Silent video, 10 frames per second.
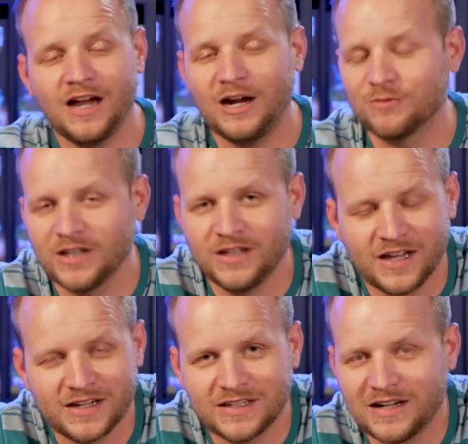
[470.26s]
I really
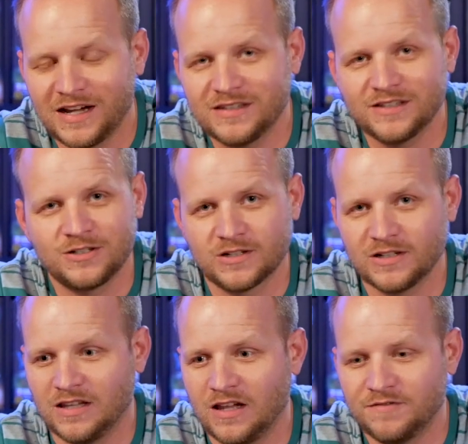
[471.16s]
like it. I think you're
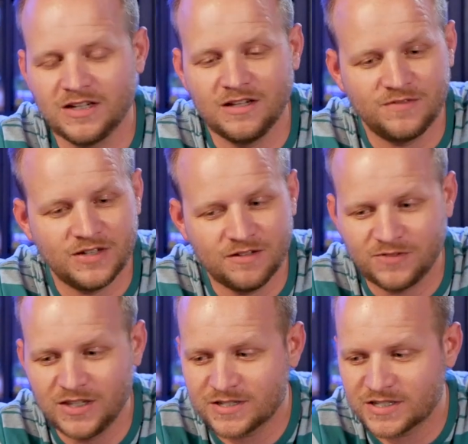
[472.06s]
going to love it.
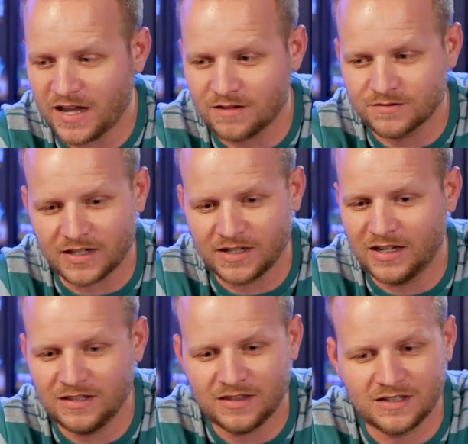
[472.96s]
If this sounds like
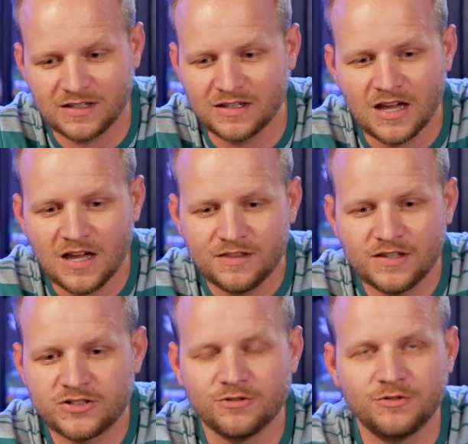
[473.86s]
anything
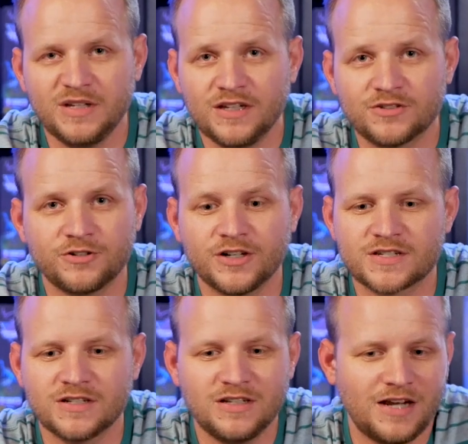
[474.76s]
that you would be
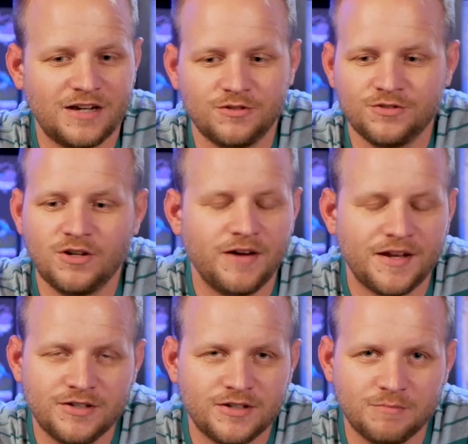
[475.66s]
interested in, I don't know
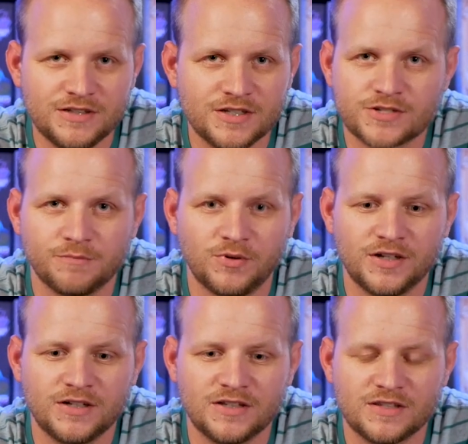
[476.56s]
how you could be
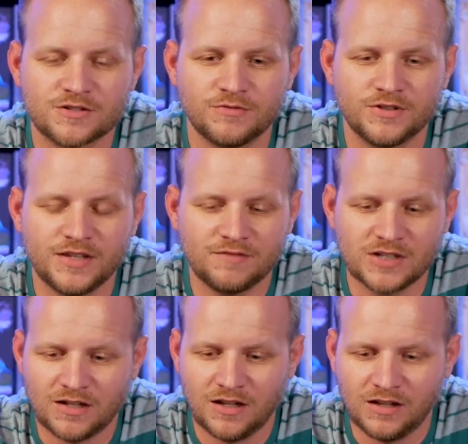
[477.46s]
disappointed in this one. They've
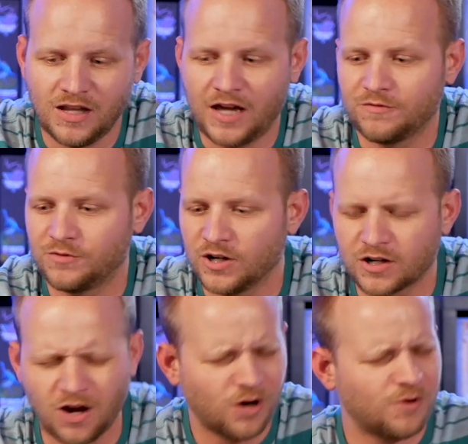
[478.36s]
done a lot of work.
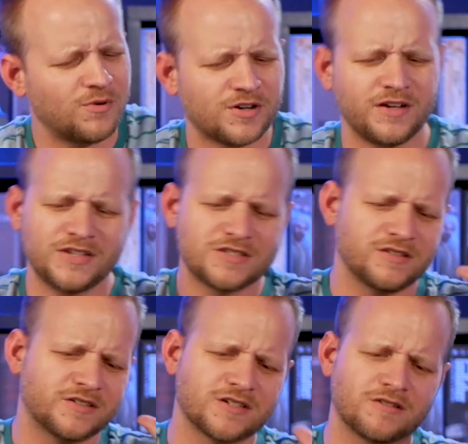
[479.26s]
Artwork on this looks